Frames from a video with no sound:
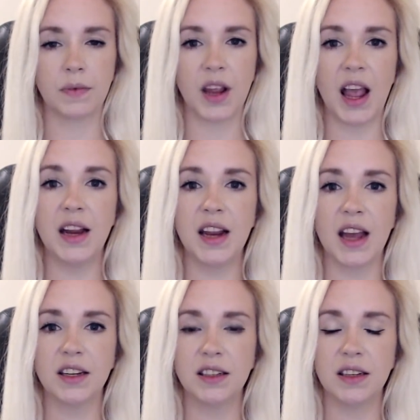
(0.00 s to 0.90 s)
And
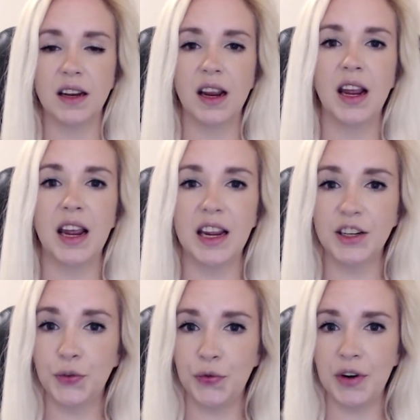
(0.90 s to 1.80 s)
yes,
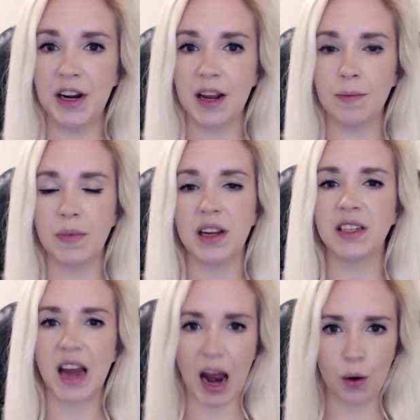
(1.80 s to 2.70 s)
his freedom is
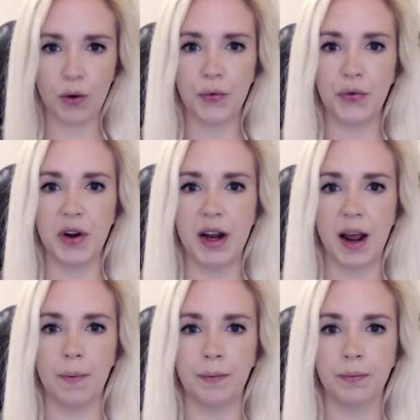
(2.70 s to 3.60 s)
our
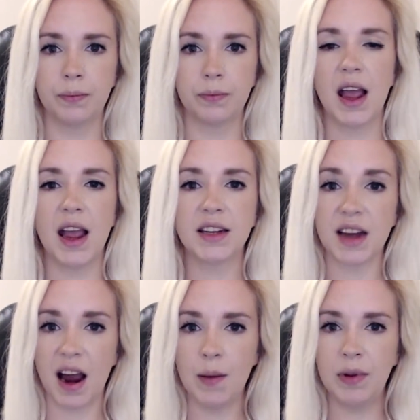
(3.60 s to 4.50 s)
freedom, as
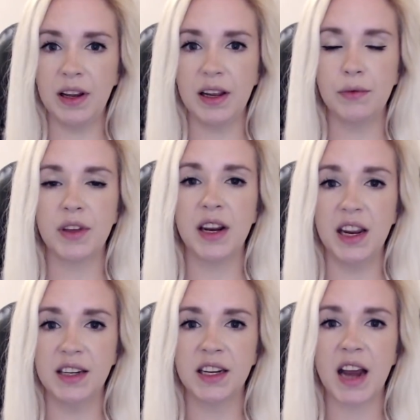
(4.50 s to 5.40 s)
I believe that
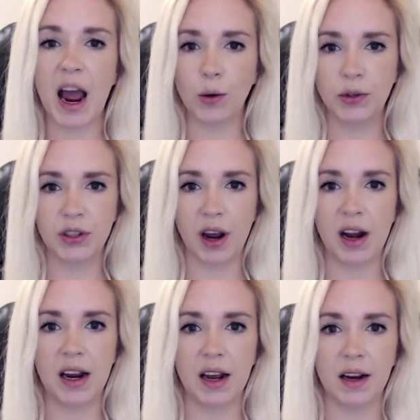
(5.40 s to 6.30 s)
he is an
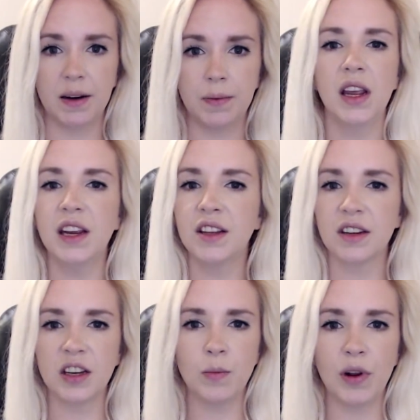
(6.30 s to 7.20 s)
outsider. He
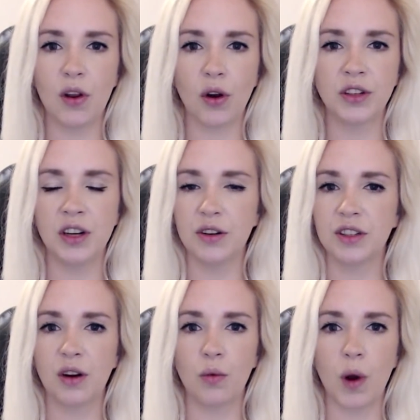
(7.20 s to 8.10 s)
doesn't belong to this
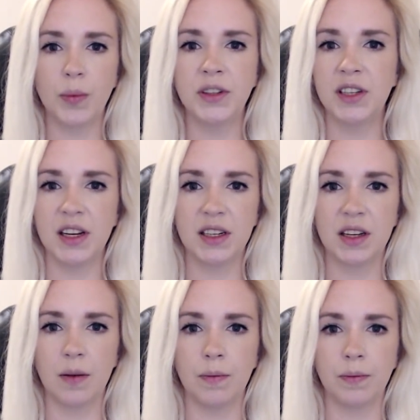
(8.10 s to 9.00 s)
corrupt
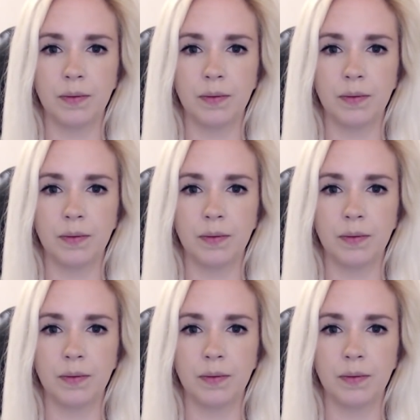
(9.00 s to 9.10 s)
system,